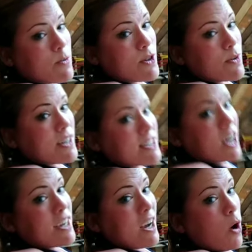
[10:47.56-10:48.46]
we're doing a
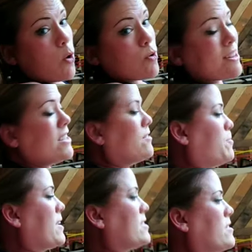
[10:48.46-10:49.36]
tuck, hold, lift,
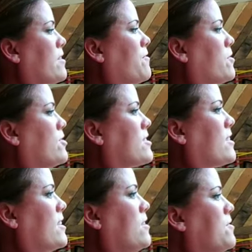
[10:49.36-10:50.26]
because if you
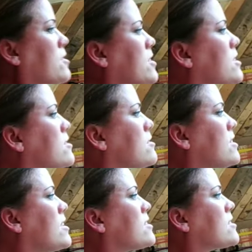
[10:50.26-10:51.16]
just lift, you're gonna do
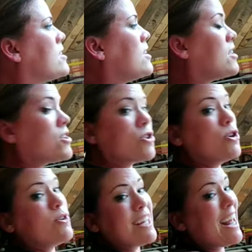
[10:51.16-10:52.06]
this. You
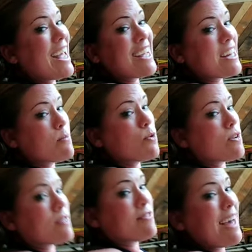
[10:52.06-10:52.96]
don't need any
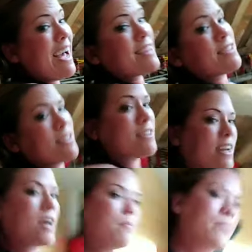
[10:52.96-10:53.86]
more of that,
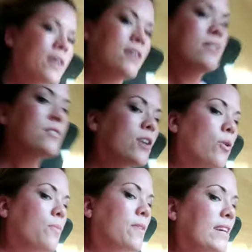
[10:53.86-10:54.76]
okay? So,
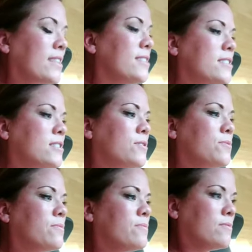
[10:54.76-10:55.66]
like this,
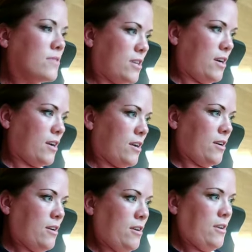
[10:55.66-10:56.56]
tuck,
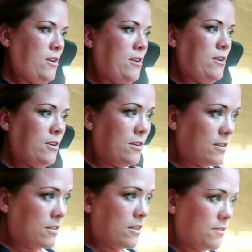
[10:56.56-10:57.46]

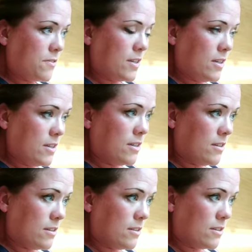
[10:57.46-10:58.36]
lift,
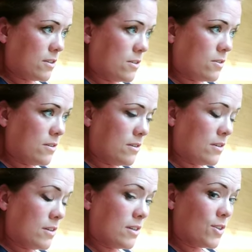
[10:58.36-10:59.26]
2-3,
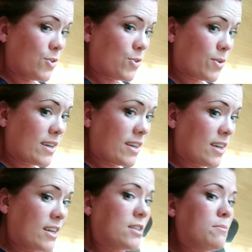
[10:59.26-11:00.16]

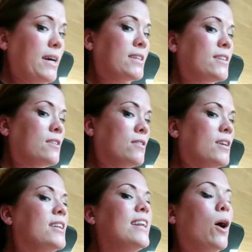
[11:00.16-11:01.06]
and then back down.
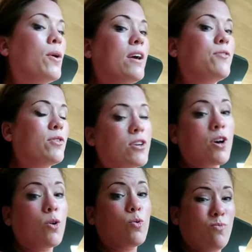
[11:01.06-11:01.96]
Now, if you can
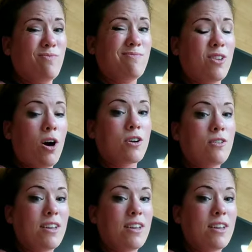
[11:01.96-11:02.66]
go longer,